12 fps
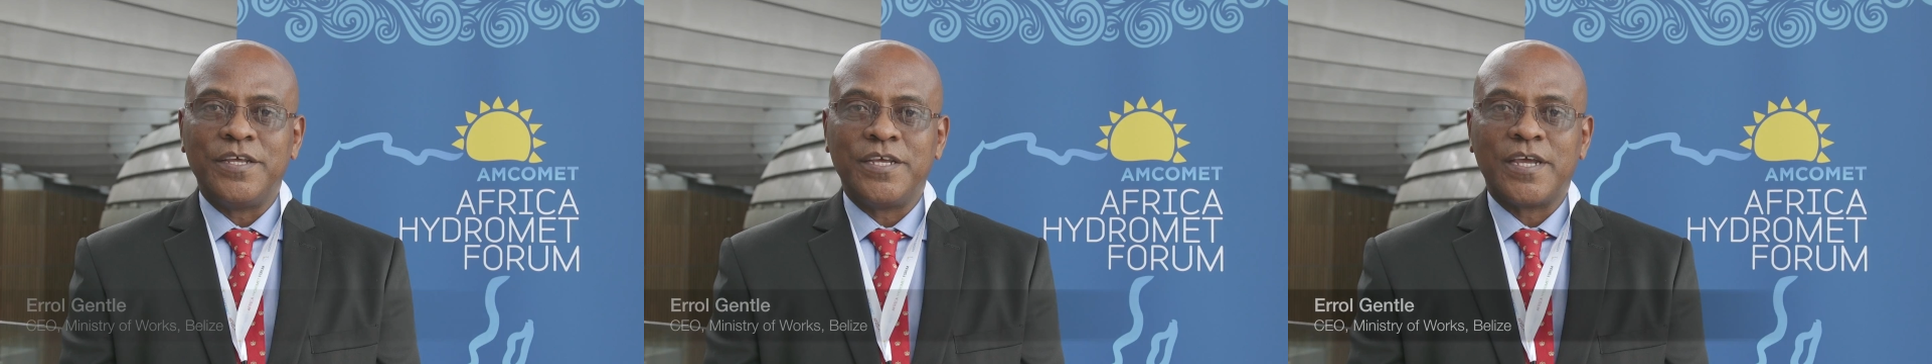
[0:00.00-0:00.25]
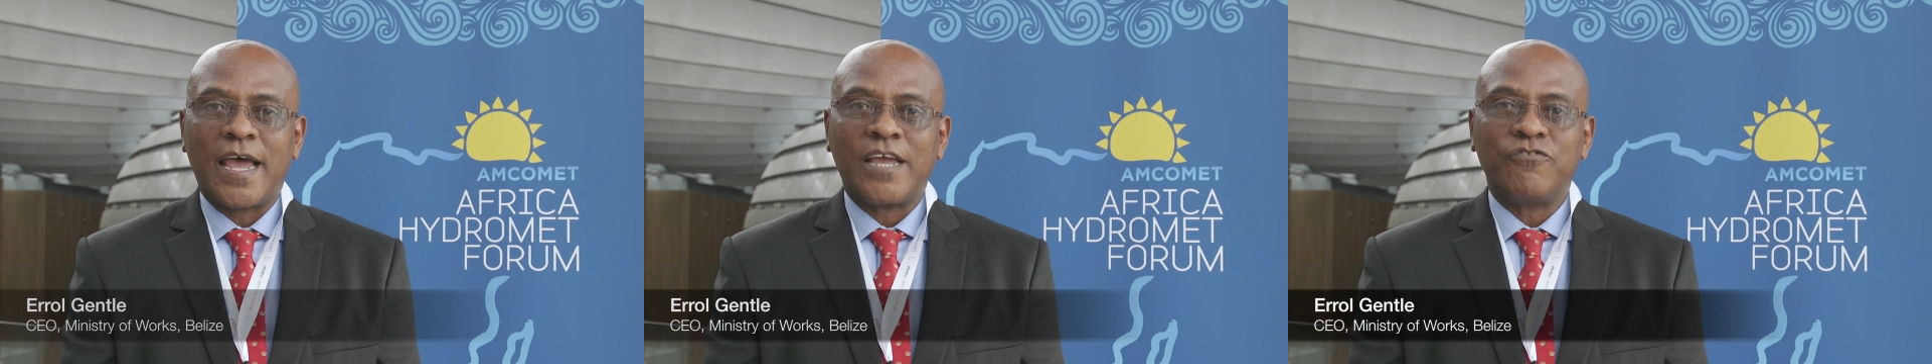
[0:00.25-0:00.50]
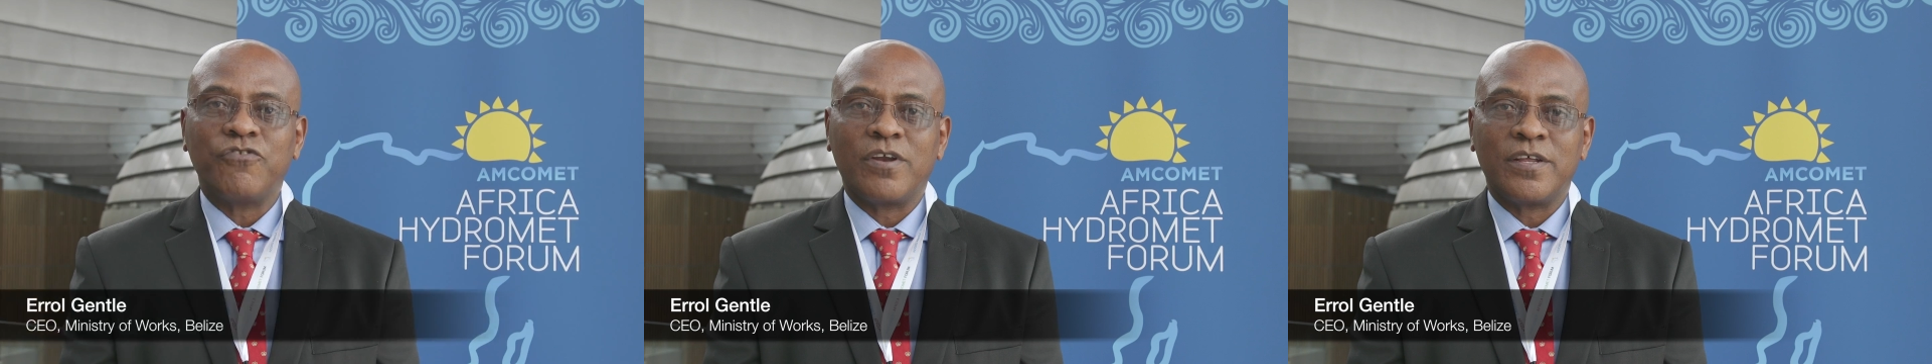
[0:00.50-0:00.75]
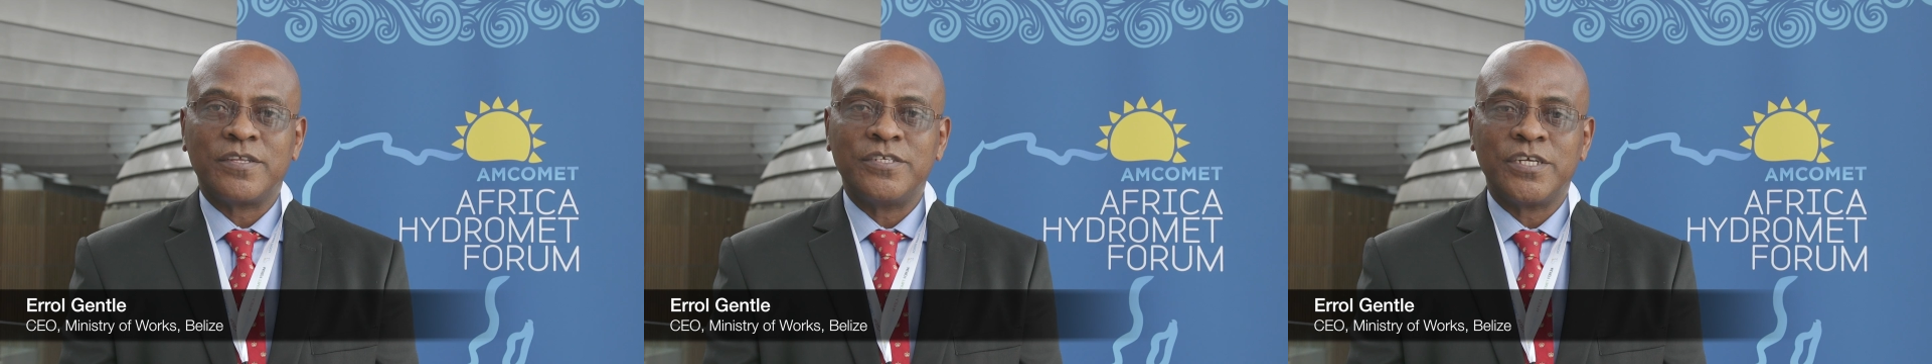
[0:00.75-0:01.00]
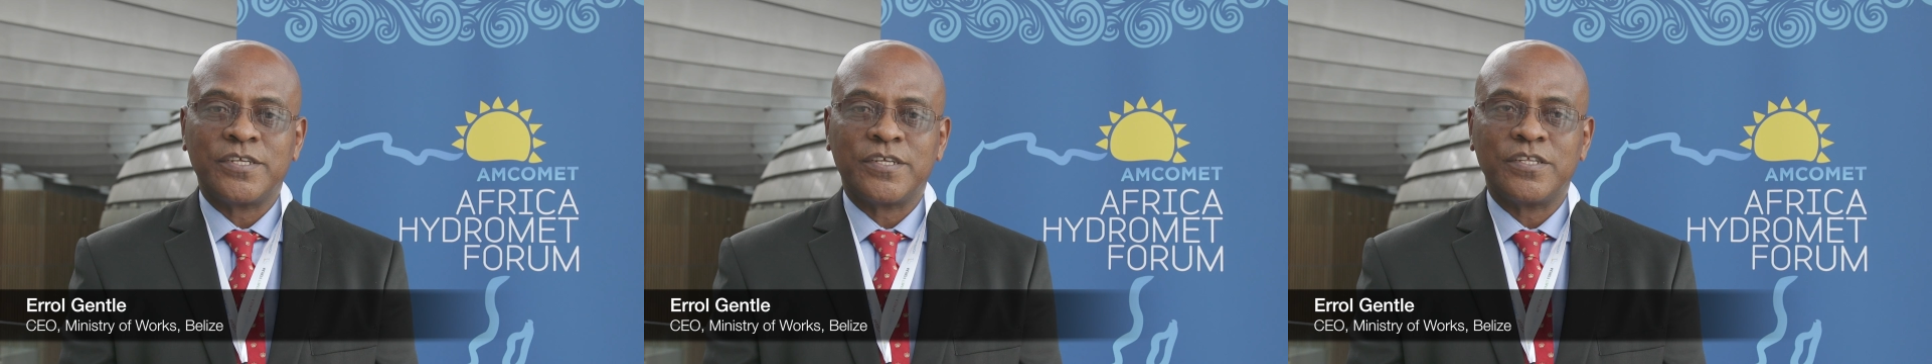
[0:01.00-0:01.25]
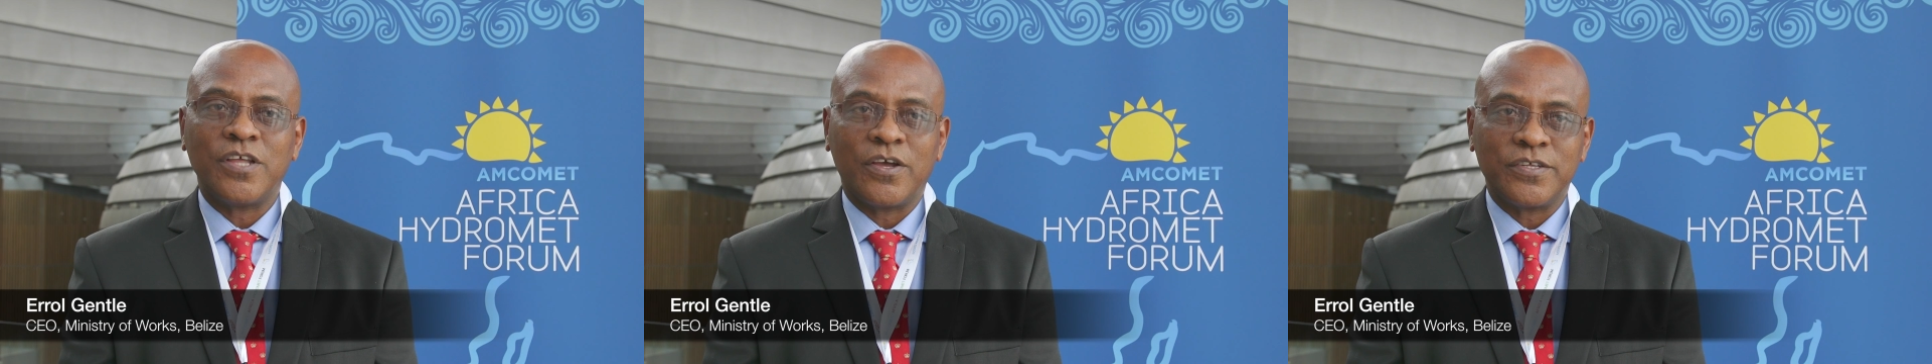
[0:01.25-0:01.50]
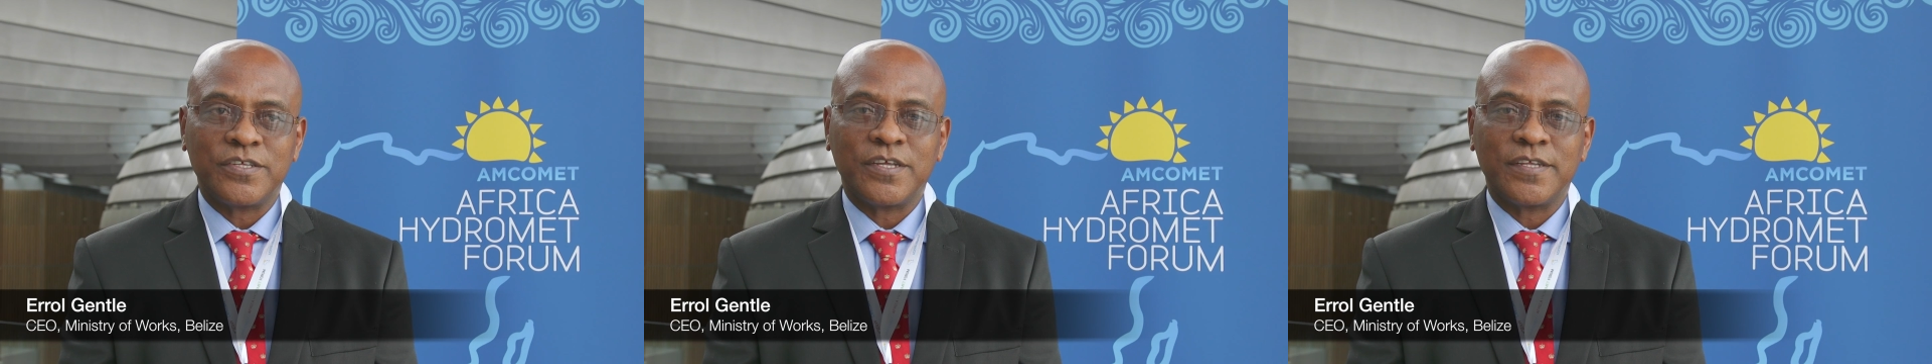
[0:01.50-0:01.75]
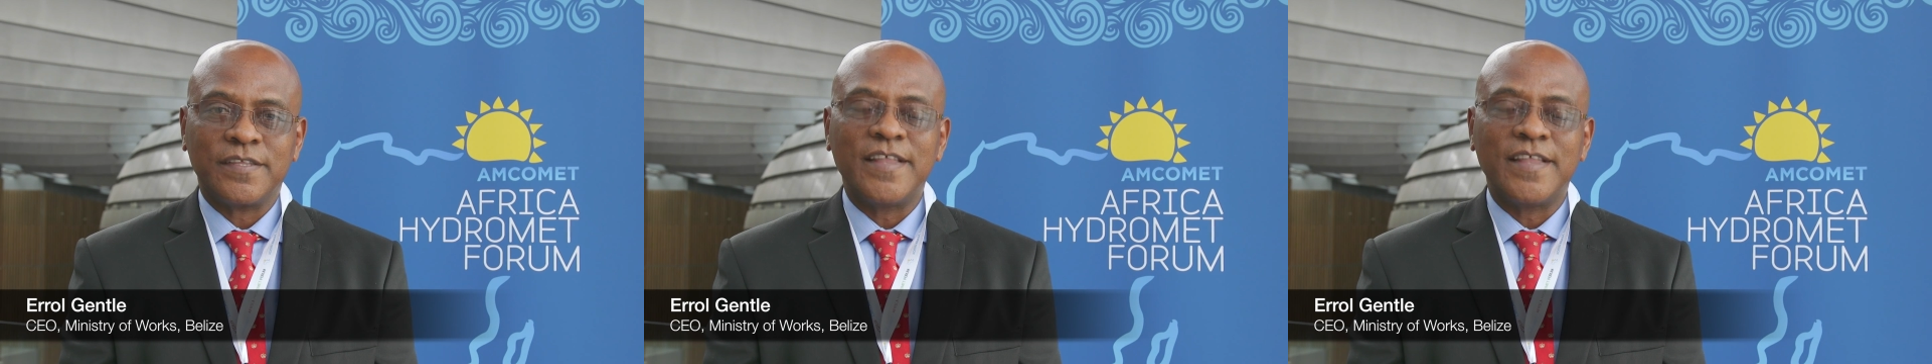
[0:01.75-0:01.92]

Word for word: the hydrologist does